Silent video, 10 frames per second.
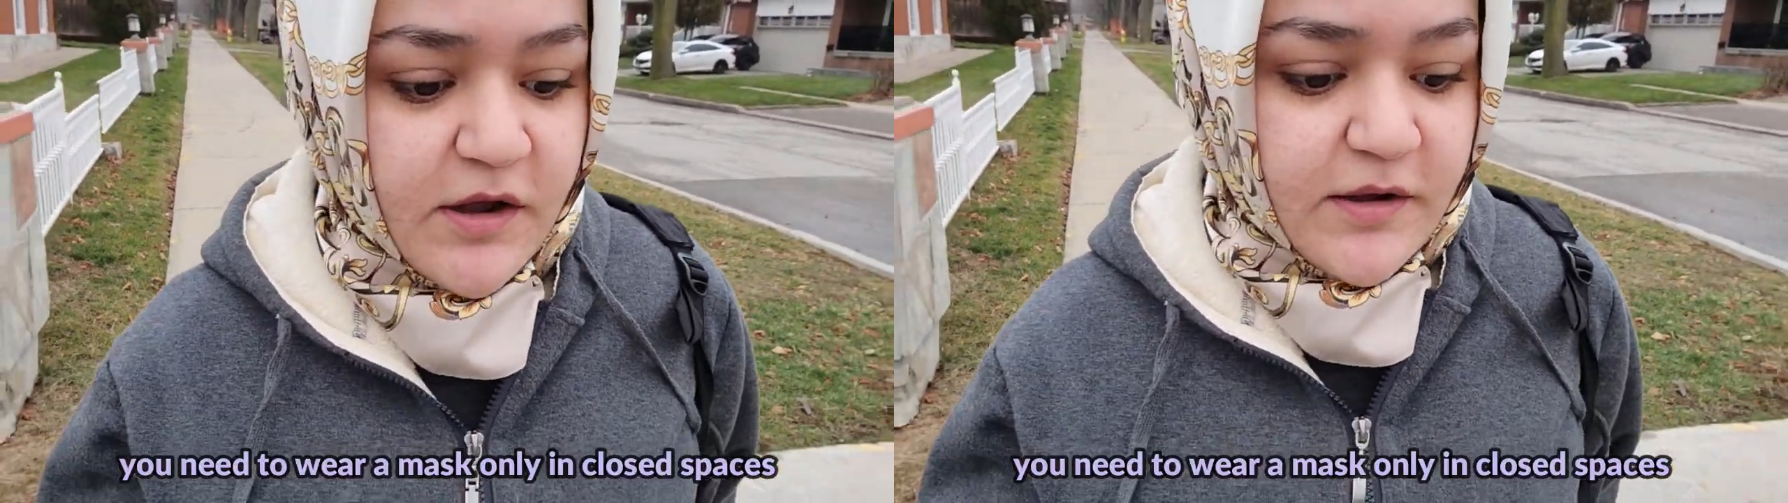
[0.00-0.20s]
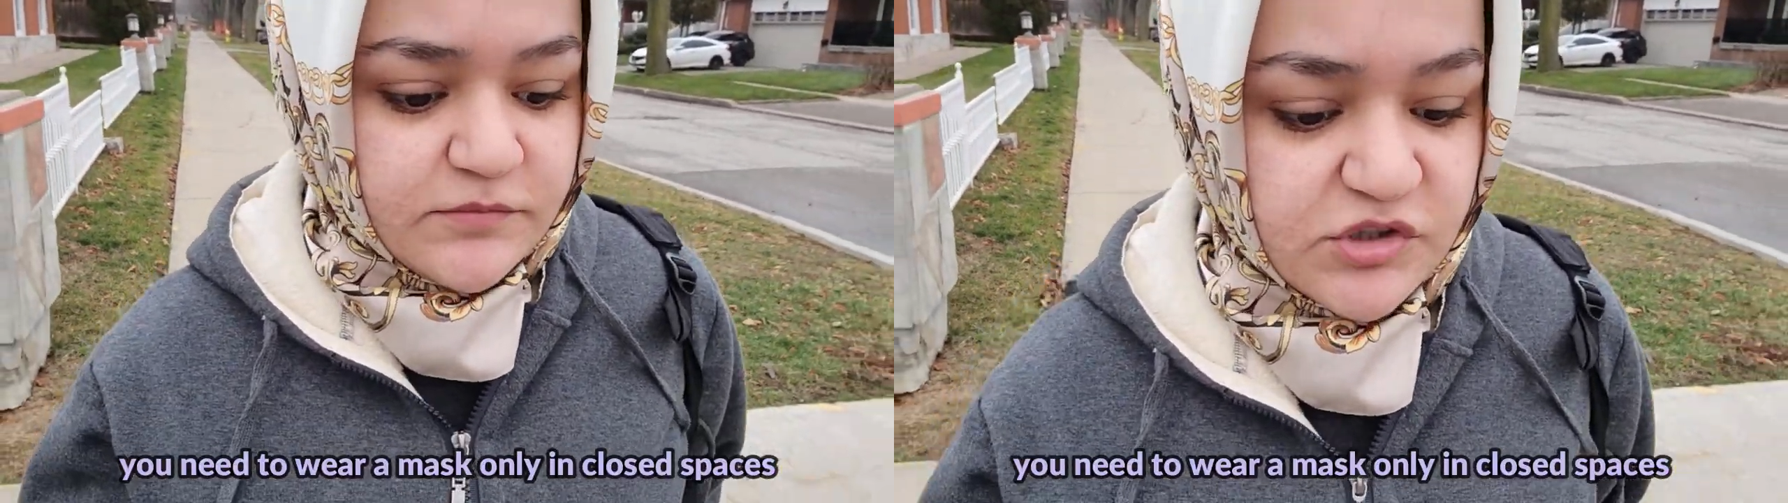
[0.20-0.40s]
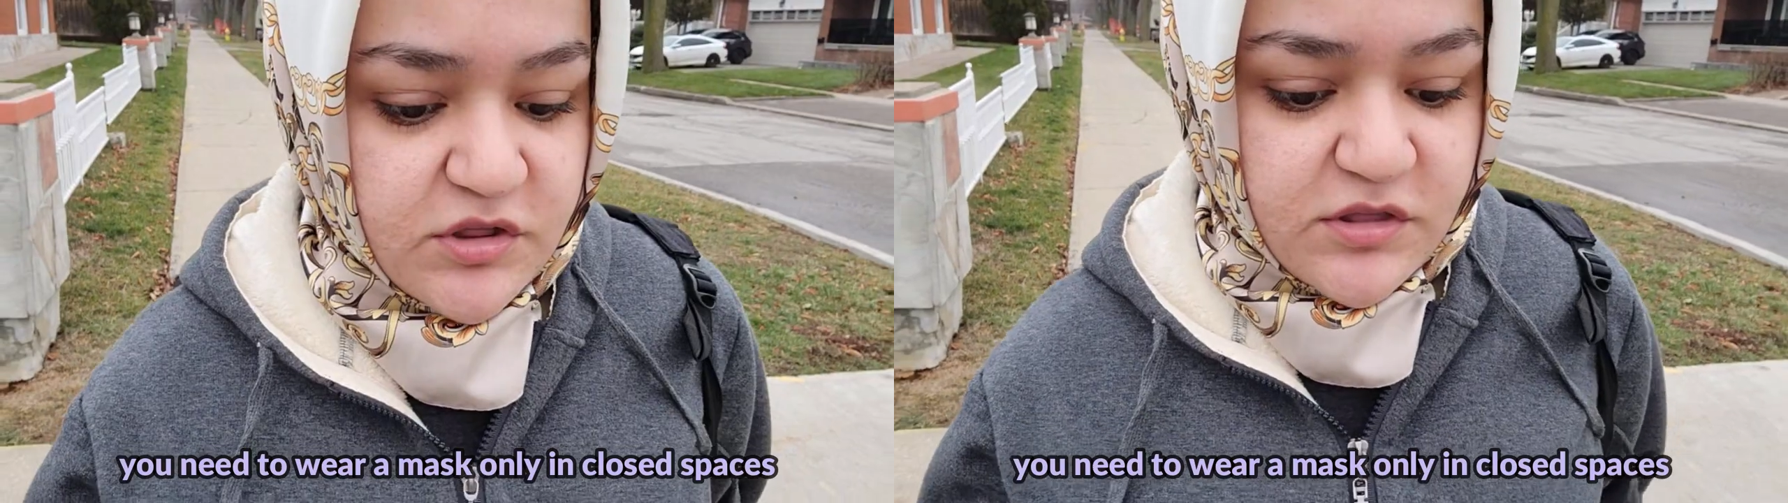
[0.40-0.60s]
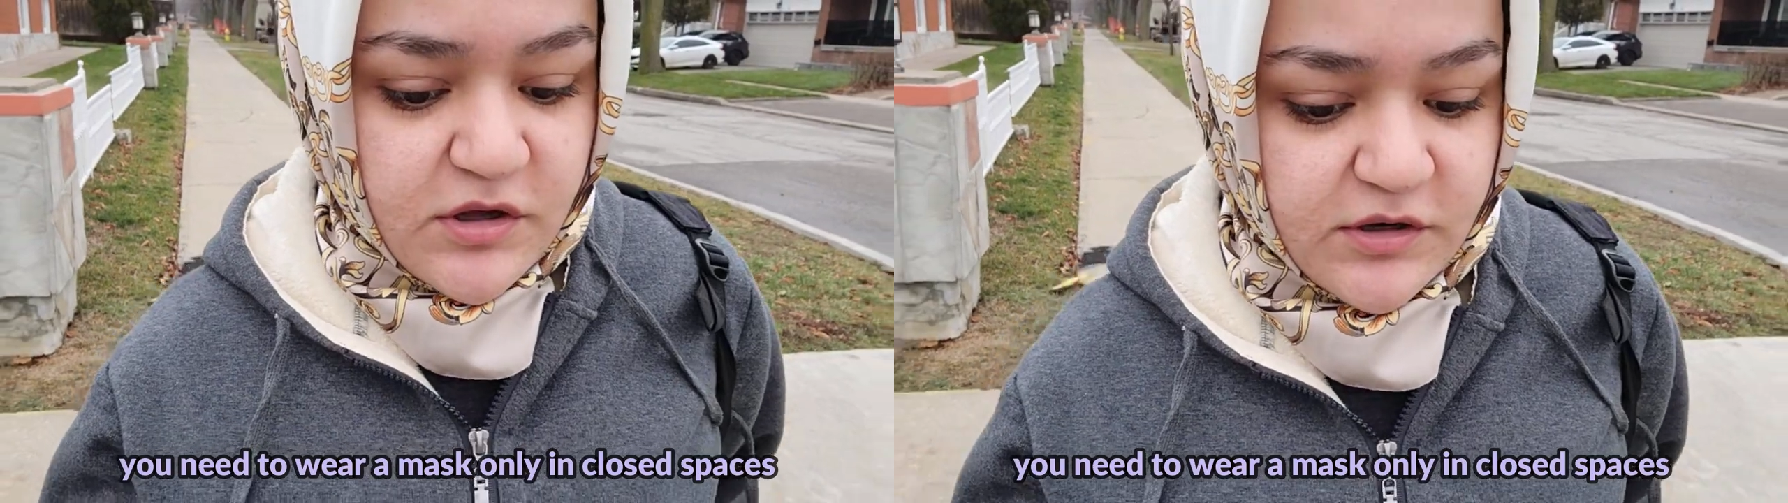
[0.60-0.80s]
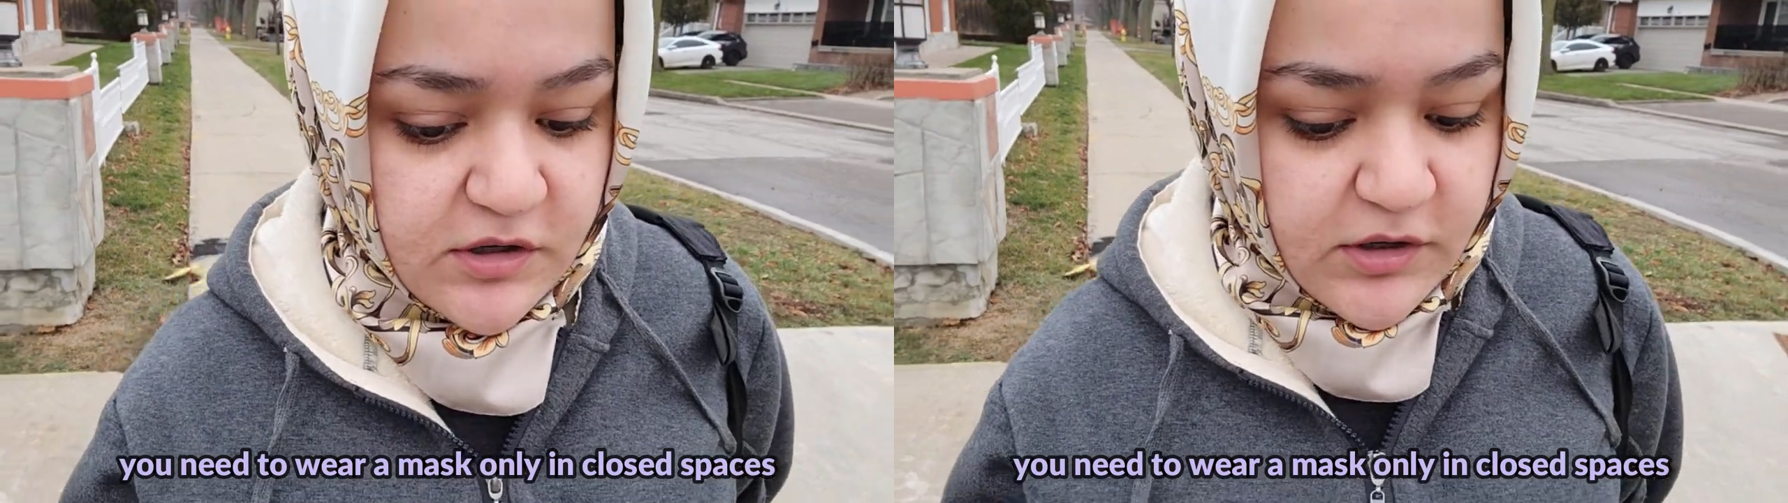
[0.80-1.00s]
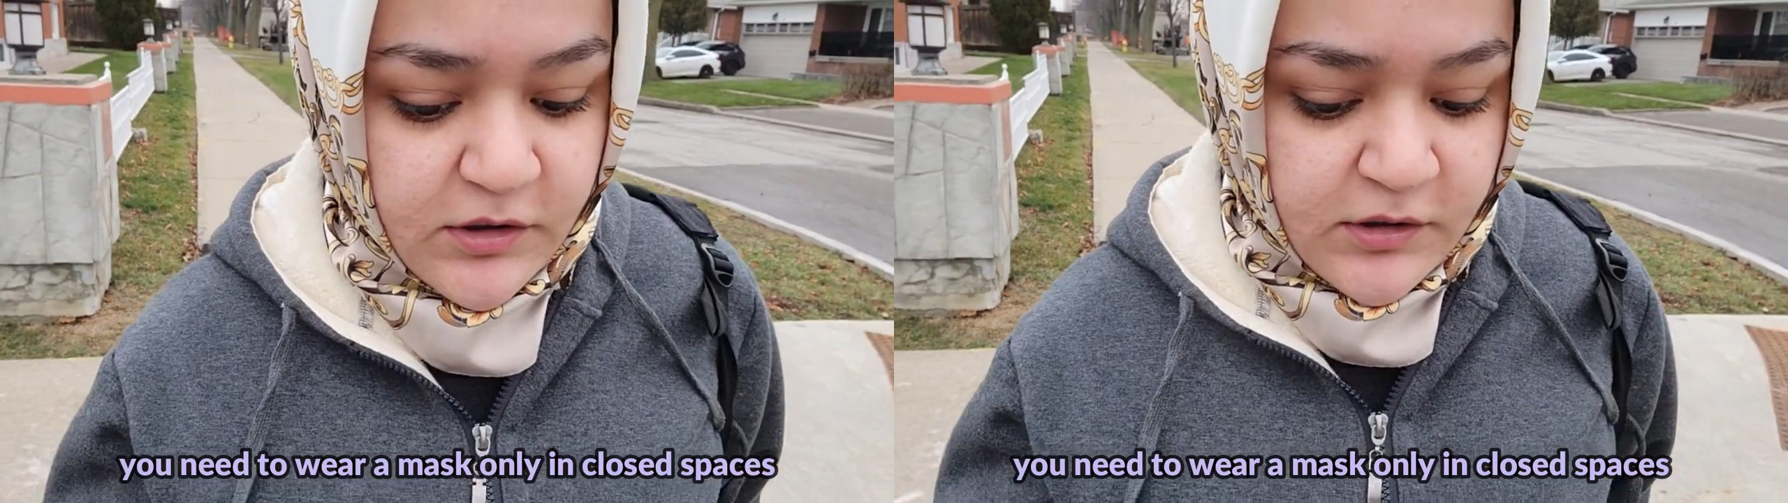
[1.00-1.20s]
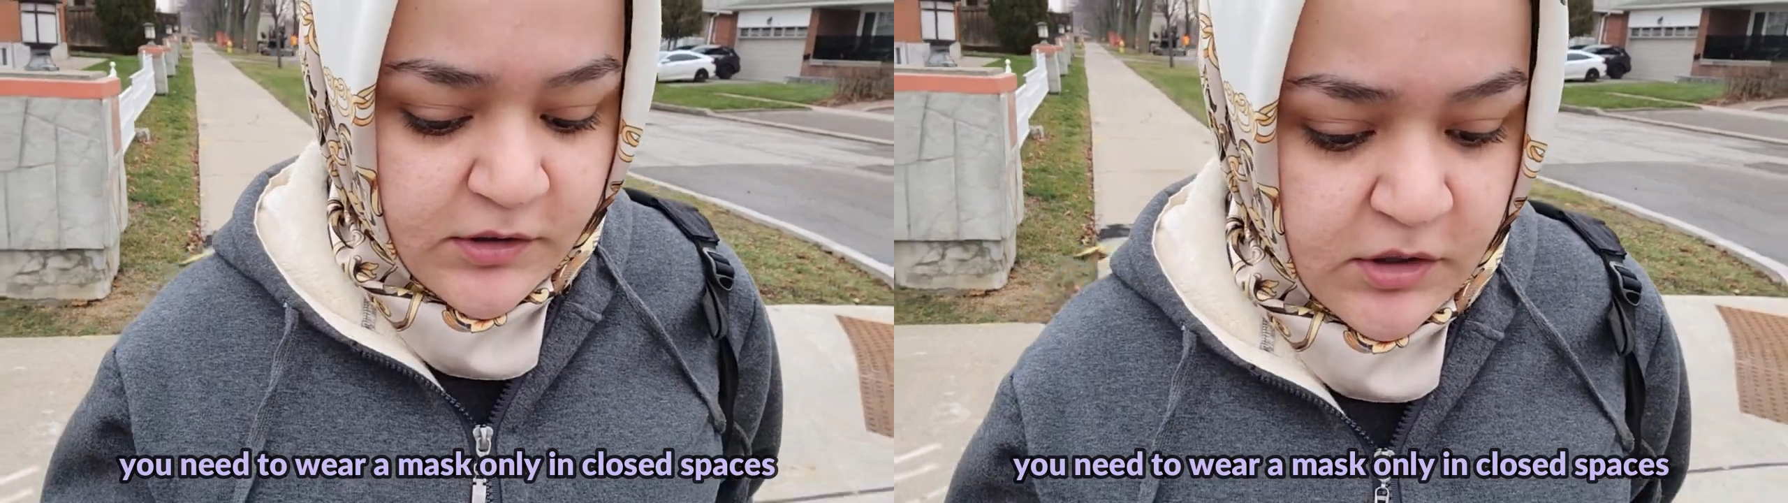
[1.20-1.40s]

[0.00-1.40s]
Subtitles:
I'm just gonna